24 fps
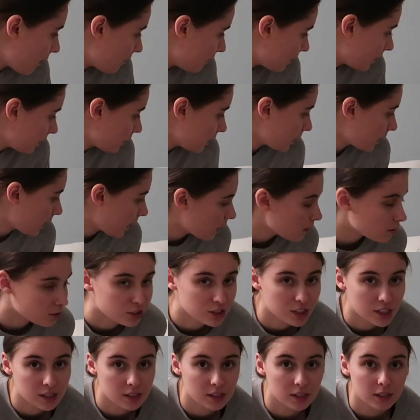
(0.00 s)
I feel like the
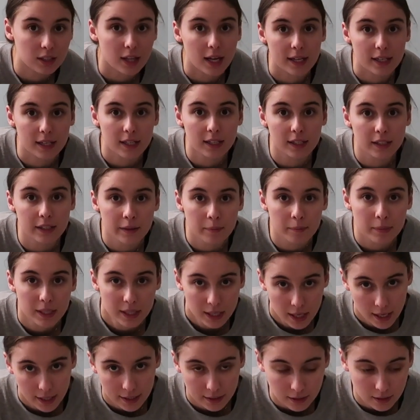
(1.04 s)
couch in the lighting can be
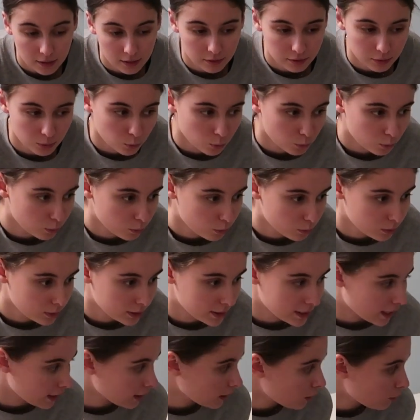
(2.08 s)
kind of
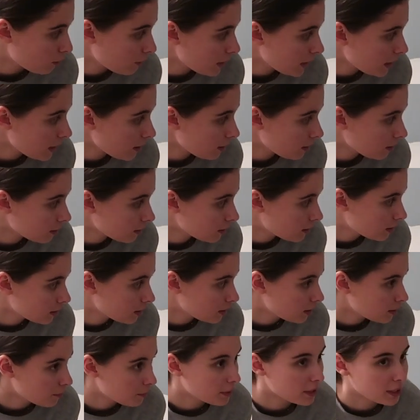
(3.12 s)
yellowy
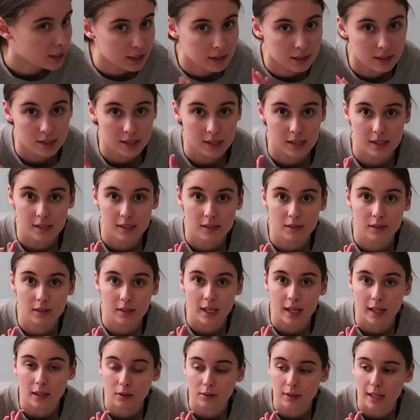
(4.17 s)
like because
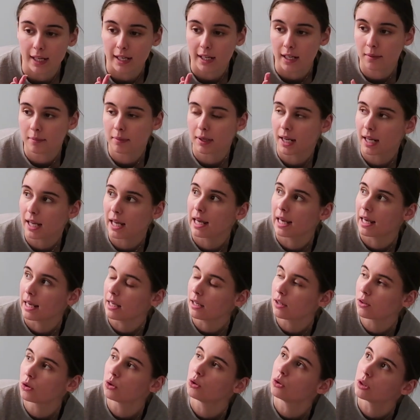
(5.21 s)
yellow lighting but I
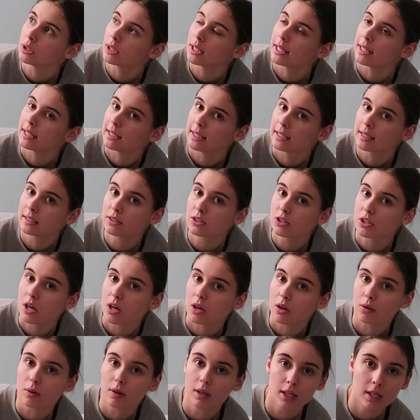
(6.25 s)
hate cool lighting
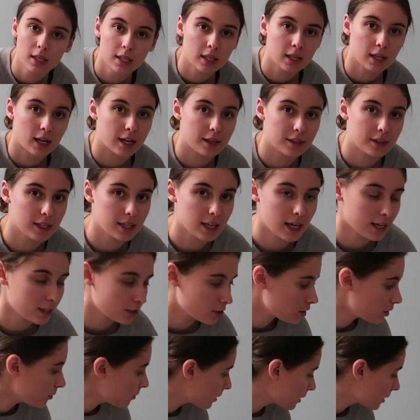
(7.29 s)
so I think it actually